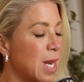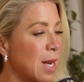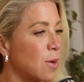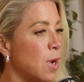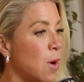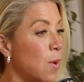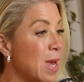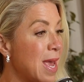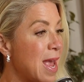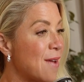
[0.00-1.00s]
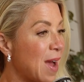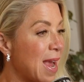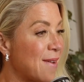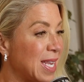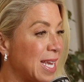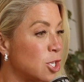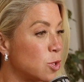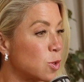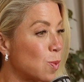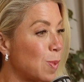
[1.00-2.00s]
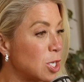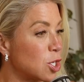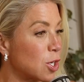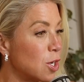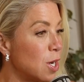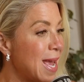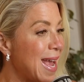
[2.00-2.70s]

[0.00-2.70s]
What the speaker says: I don't know if I have any issues with blood sugar,